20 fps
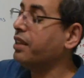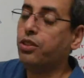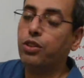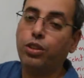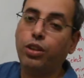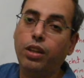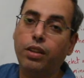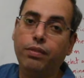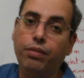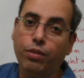and
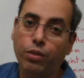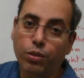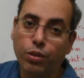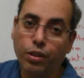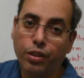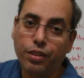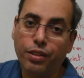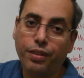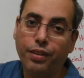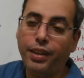solve
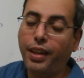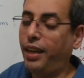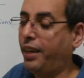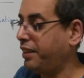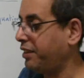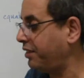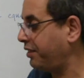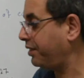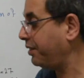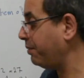for
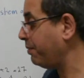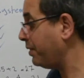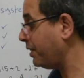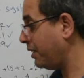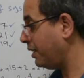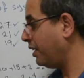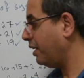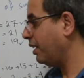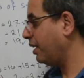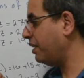x.
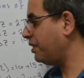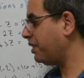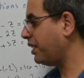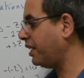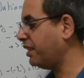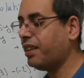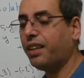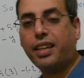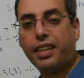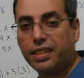Let's get an